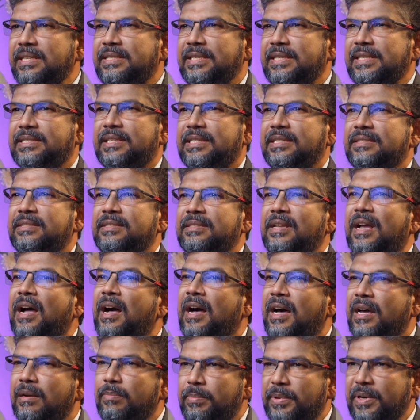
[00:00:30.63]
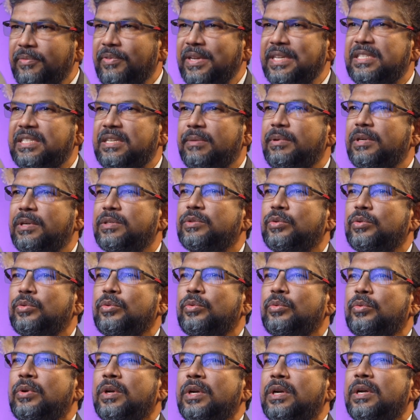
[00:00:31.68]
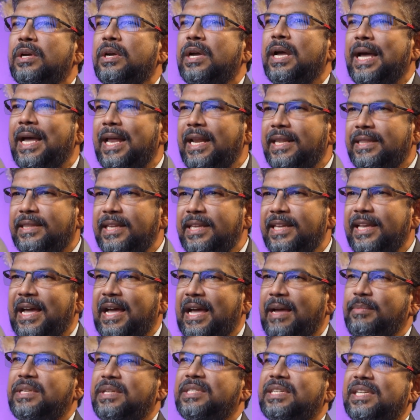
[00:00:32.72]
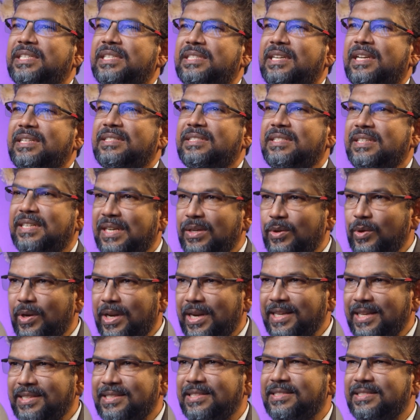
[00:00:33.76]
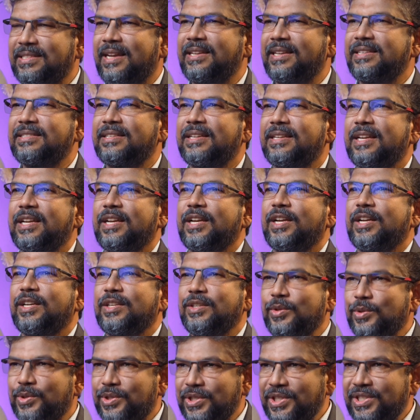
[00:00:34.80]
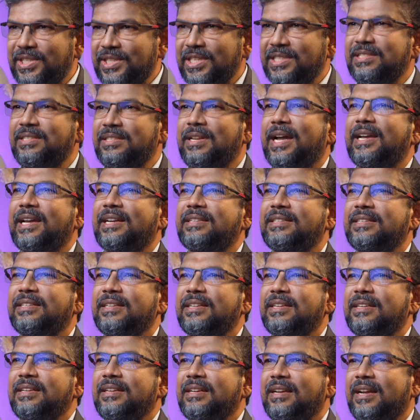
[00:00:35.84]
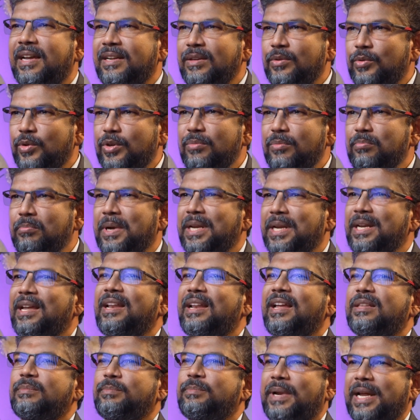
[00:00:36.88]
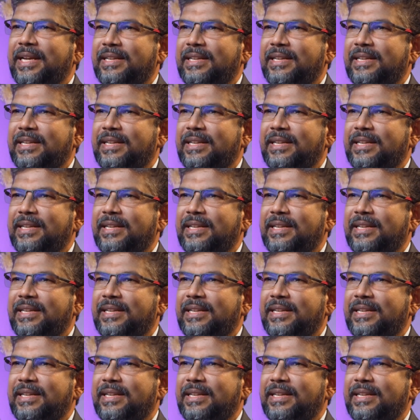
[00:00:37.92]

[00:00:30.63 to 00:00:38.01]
diseases are preventable through healthy habits such as regular exercise, nutritious diet, and good mental health